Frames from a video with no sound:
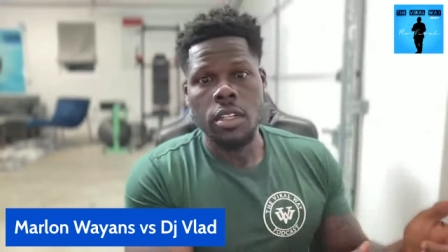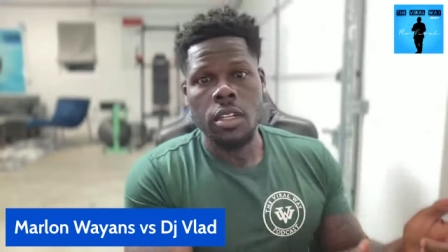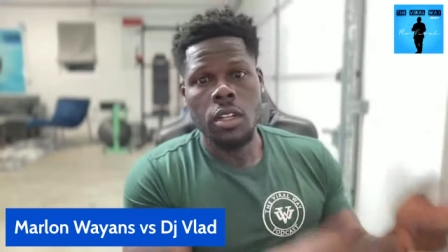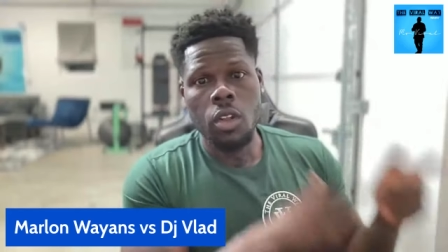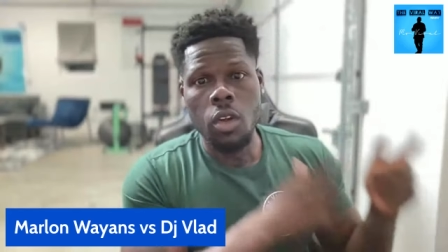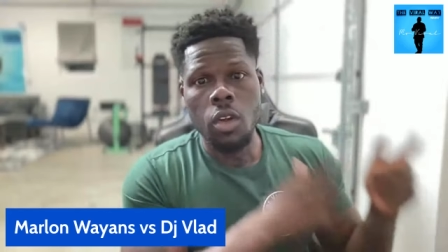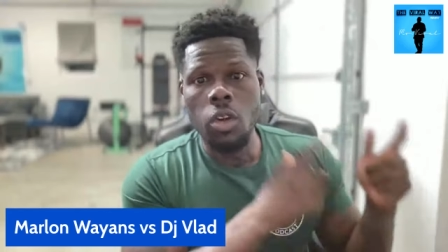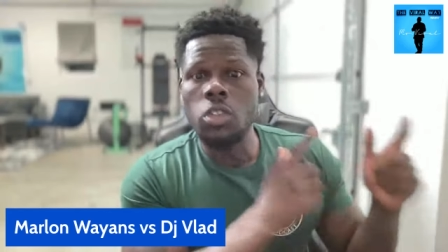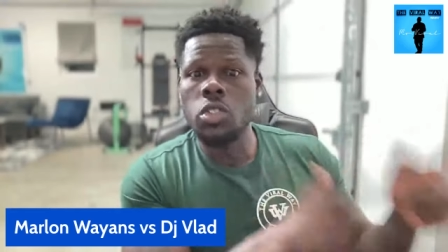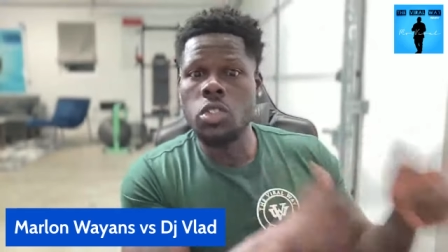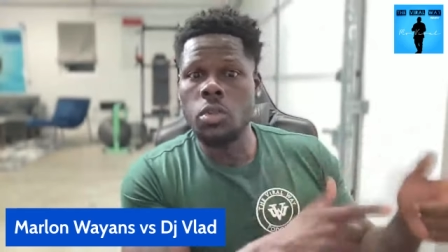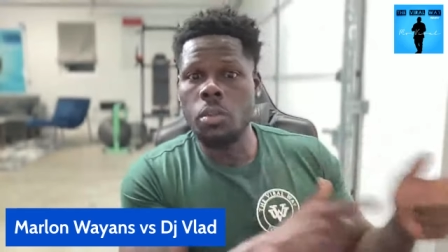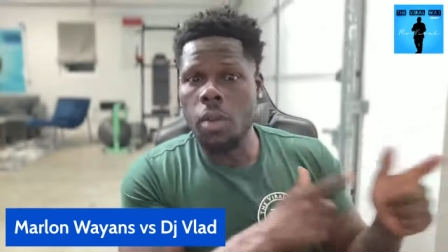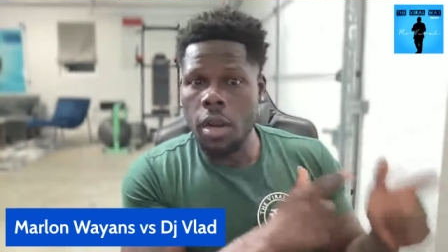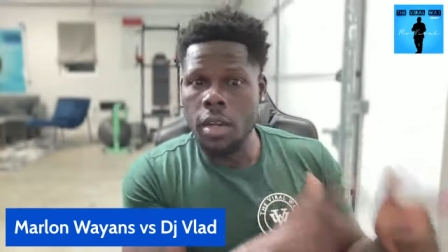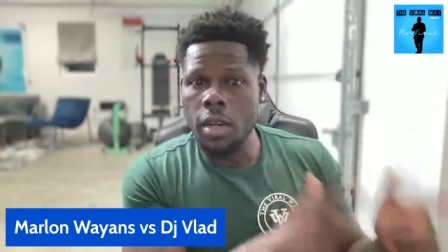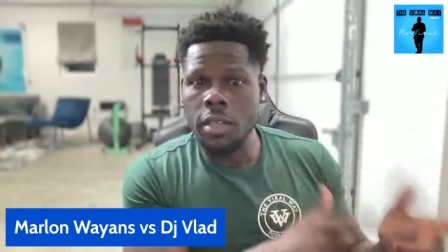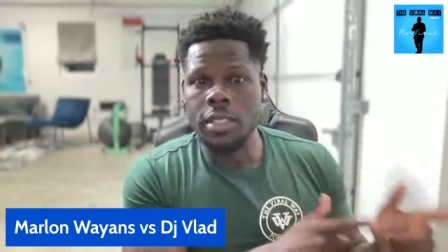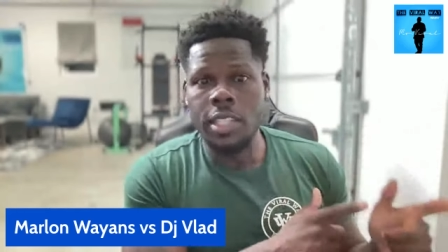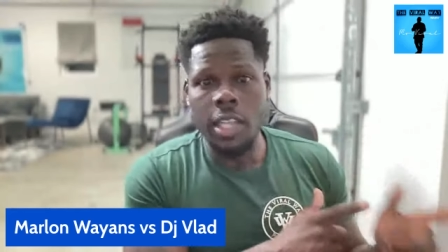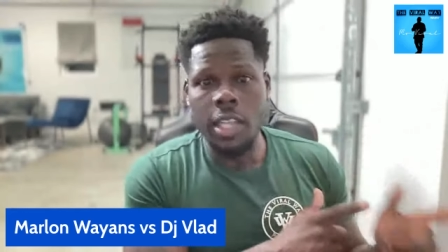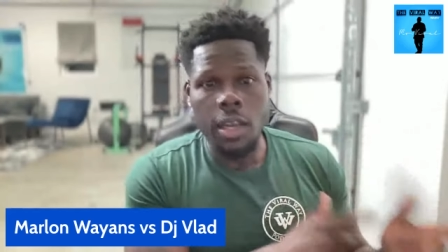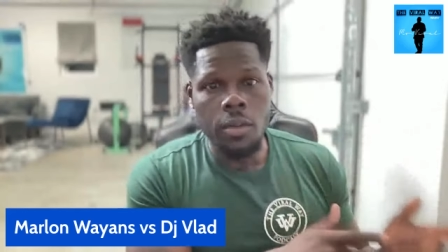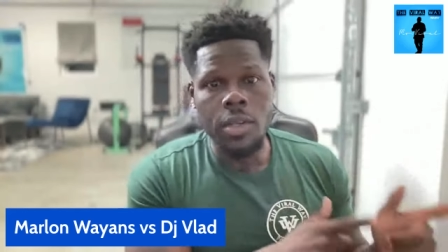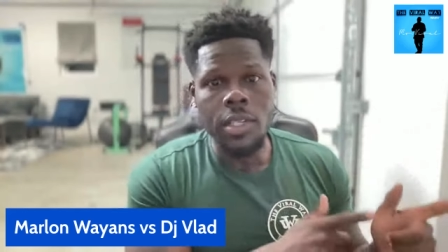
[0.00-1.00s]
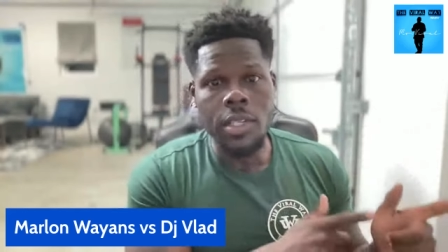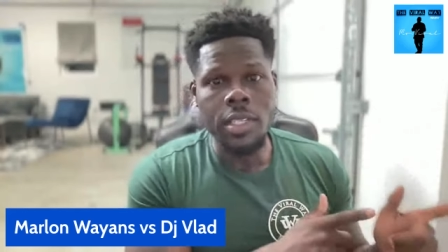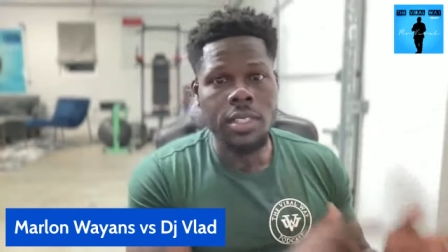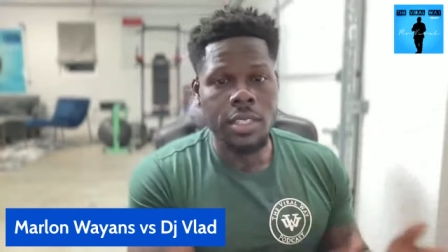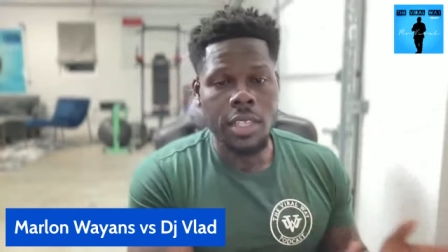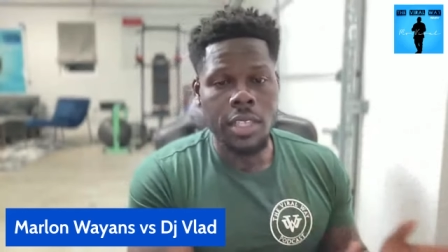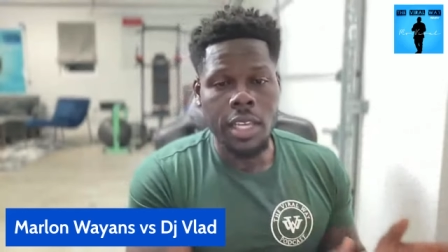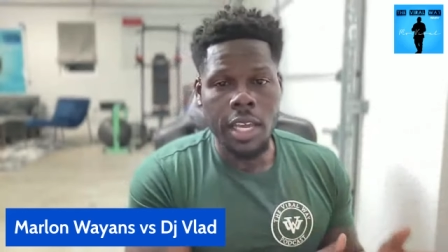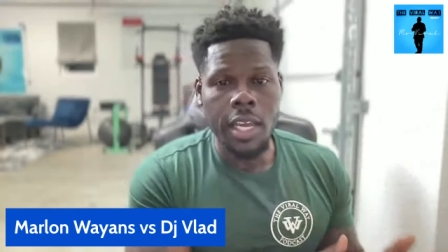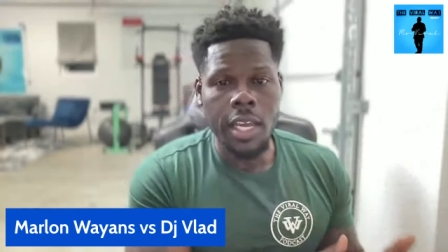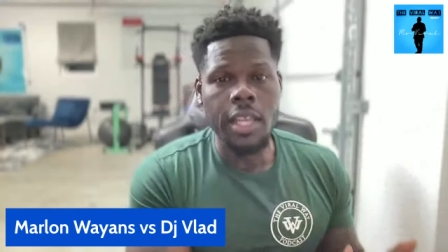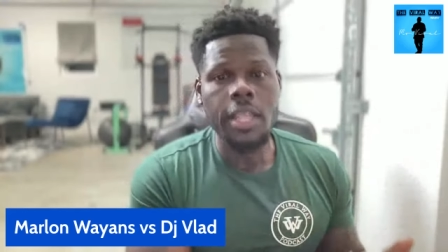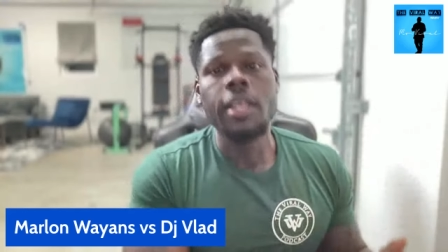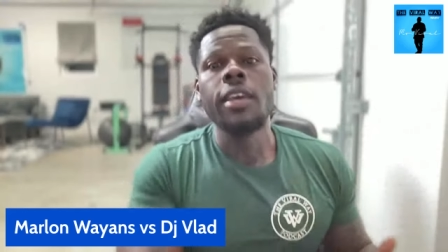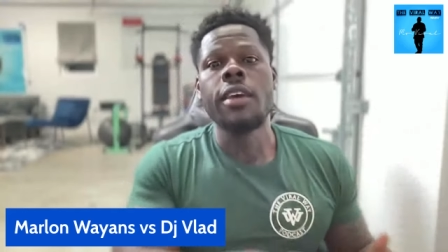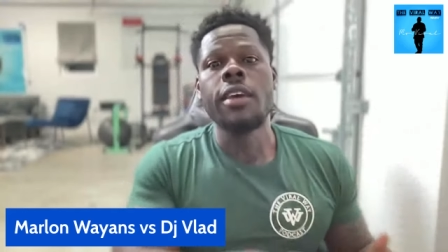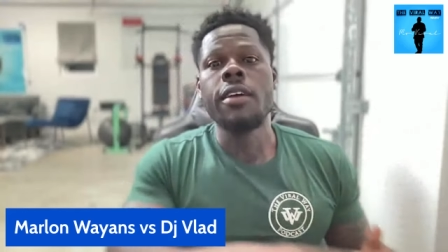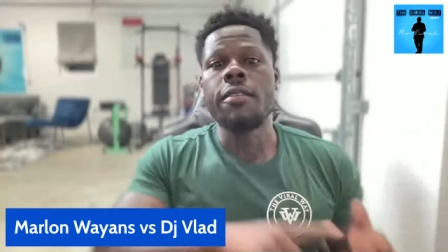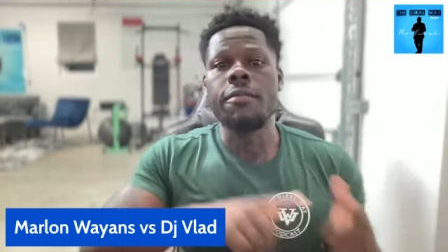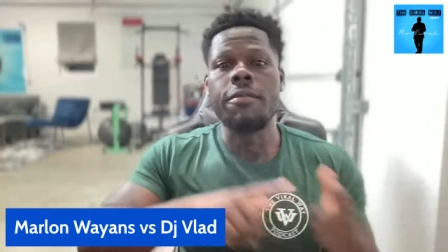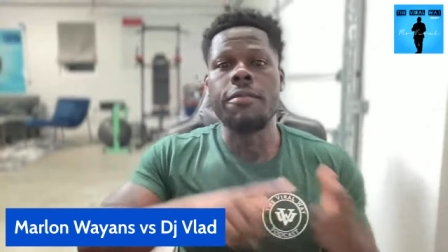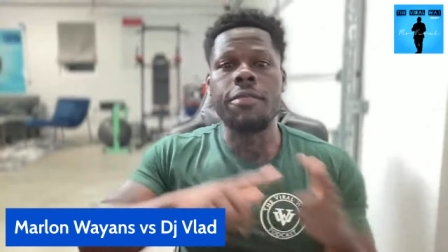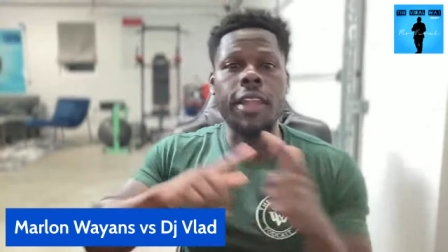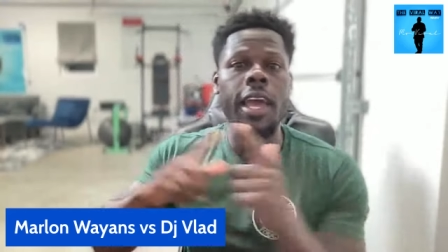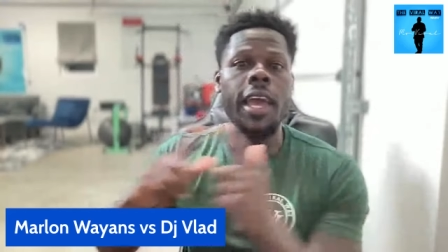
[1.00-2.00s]
Lord Jamar said what he said.
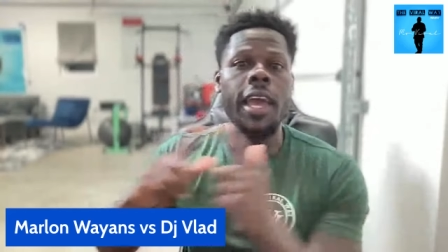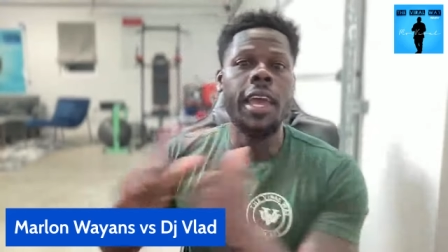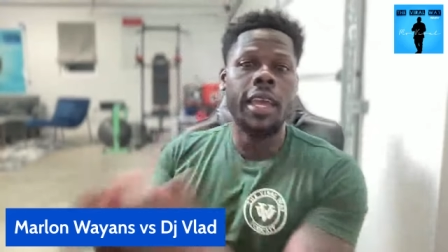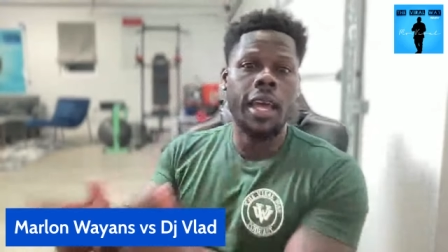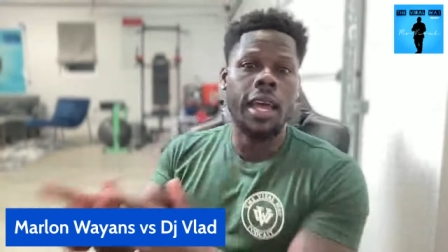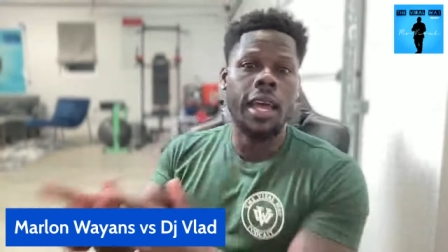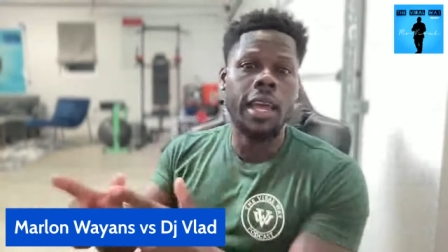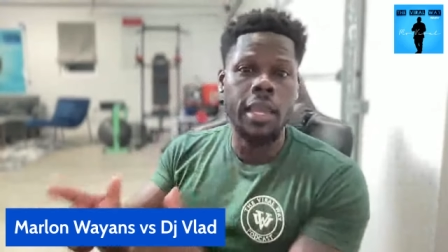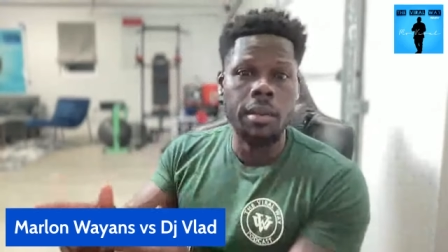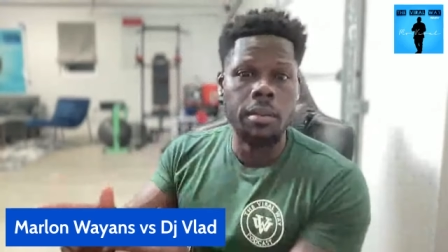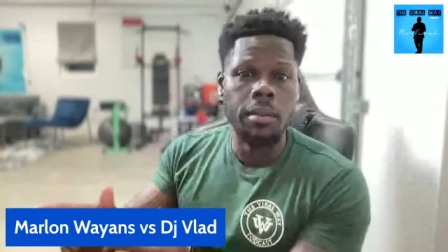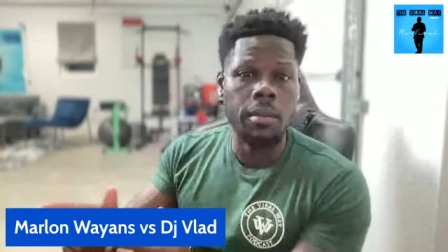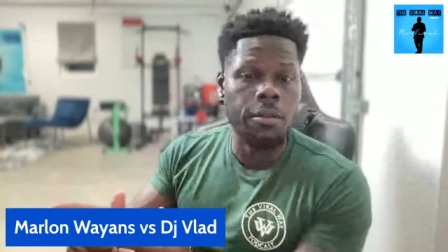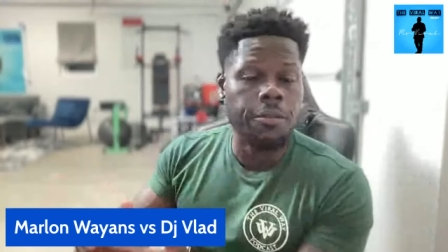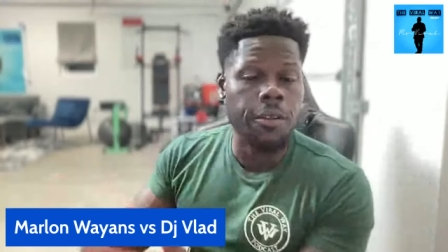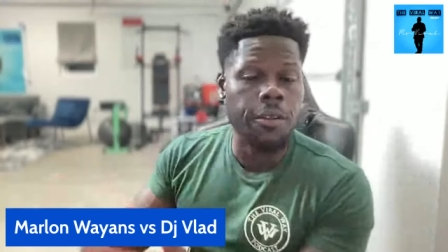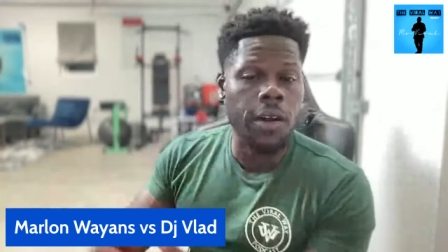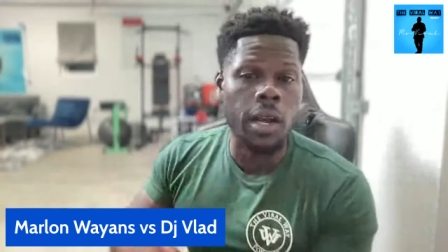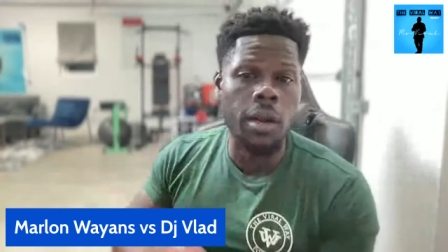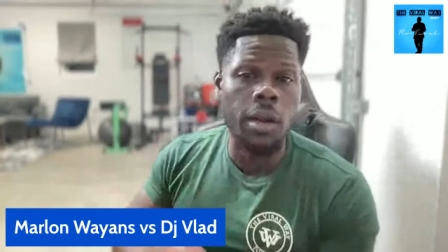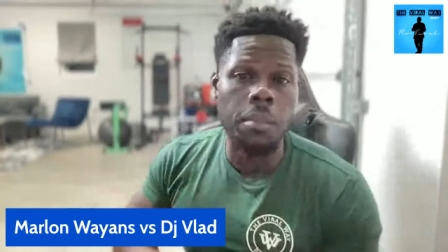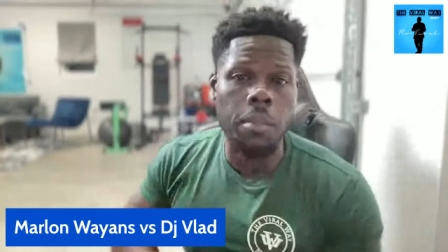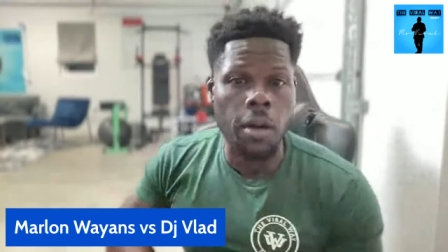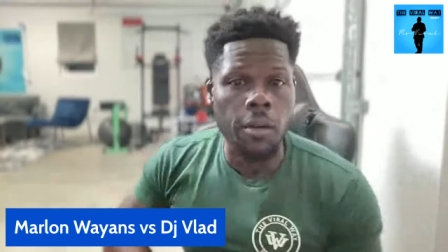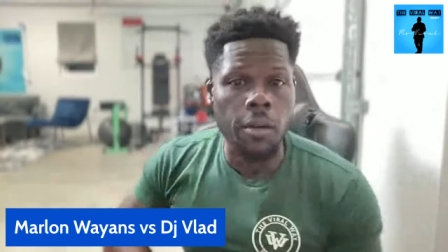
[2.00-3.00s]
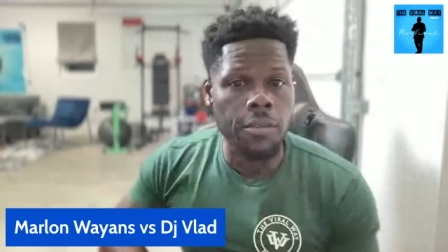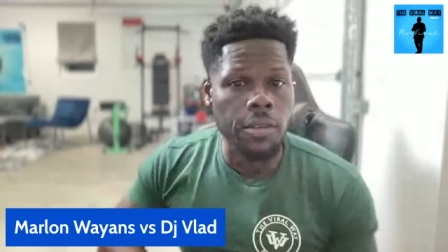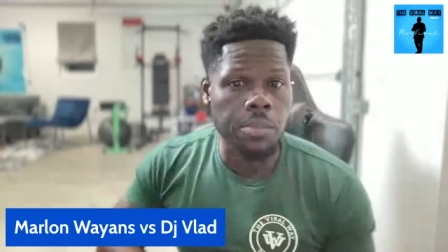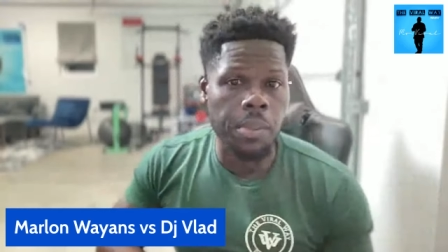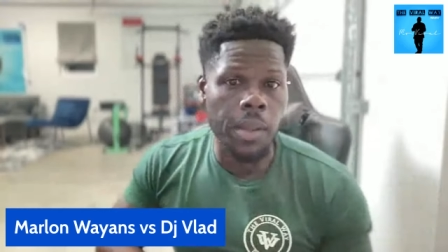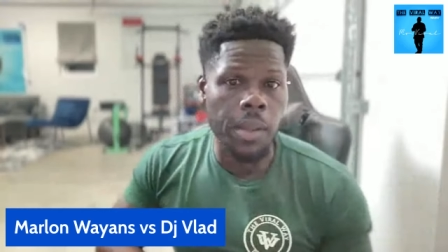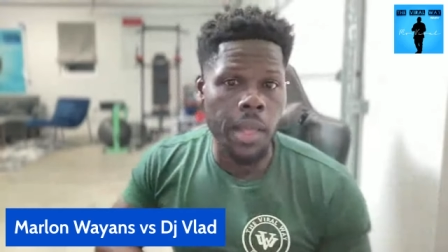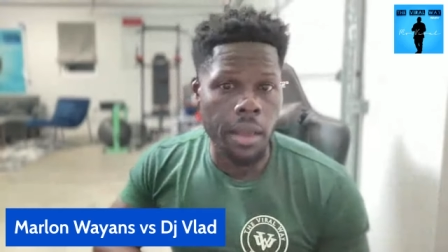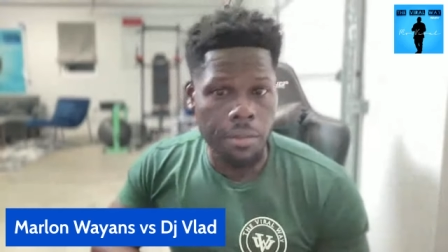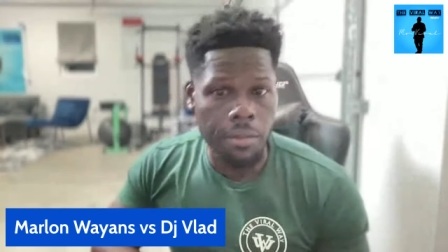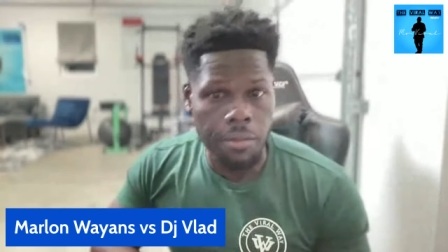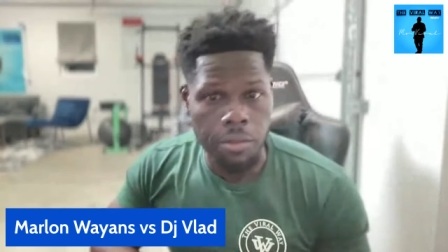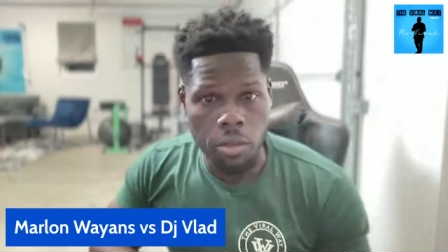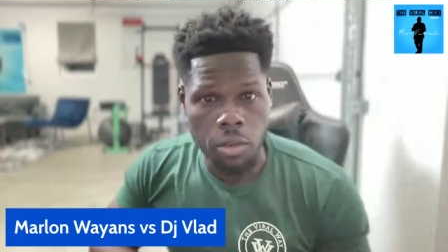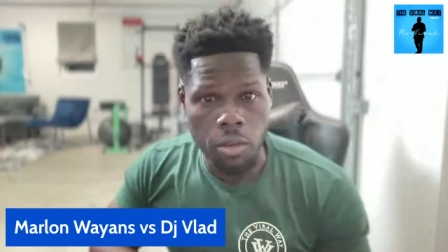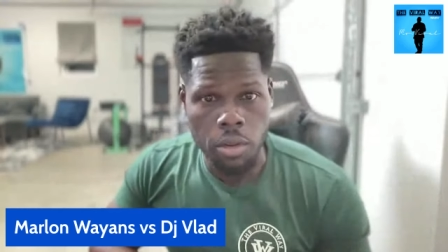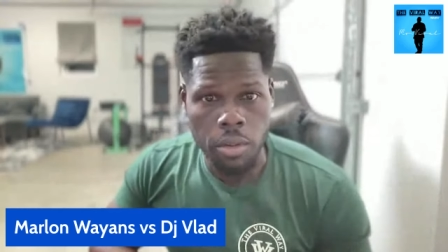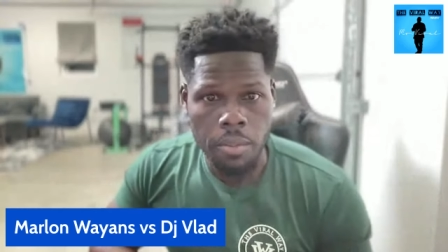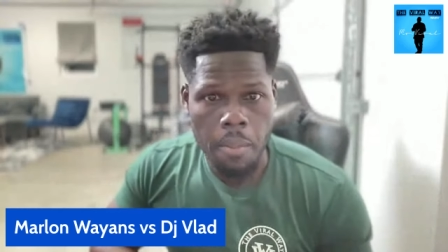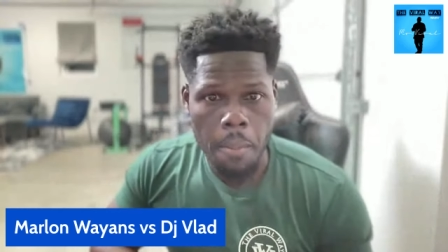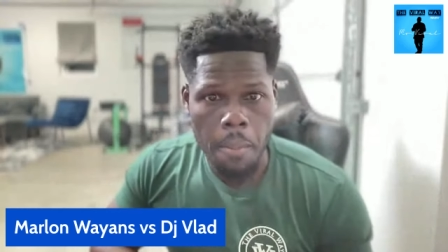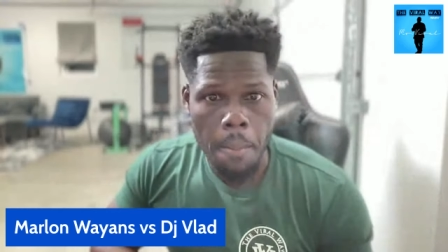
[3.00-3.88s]
Vlad got him to fuck up off his platform.